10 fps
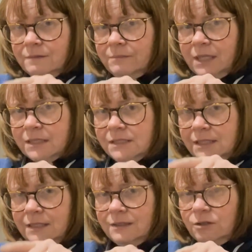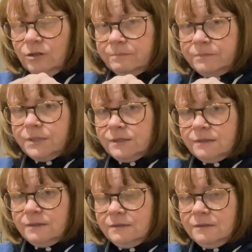plastic cups,
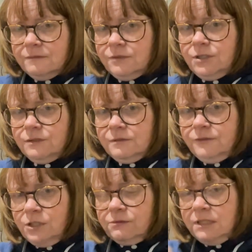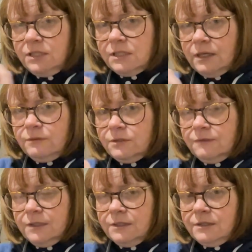if you grease those
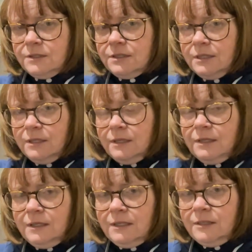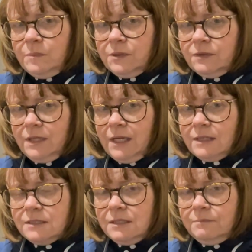first and then you put the
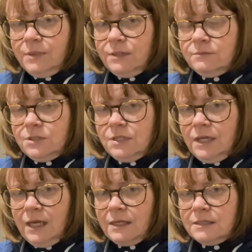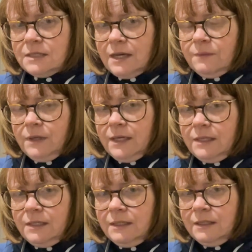eggs in, poach the eggs that
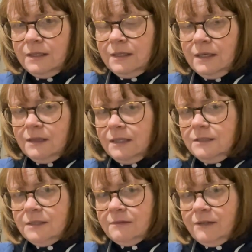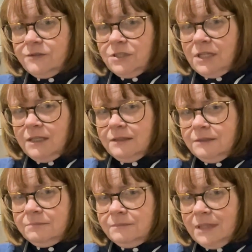way, then you don't have to shell
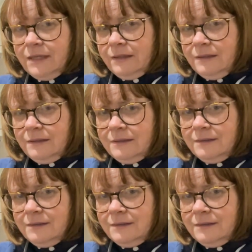them either.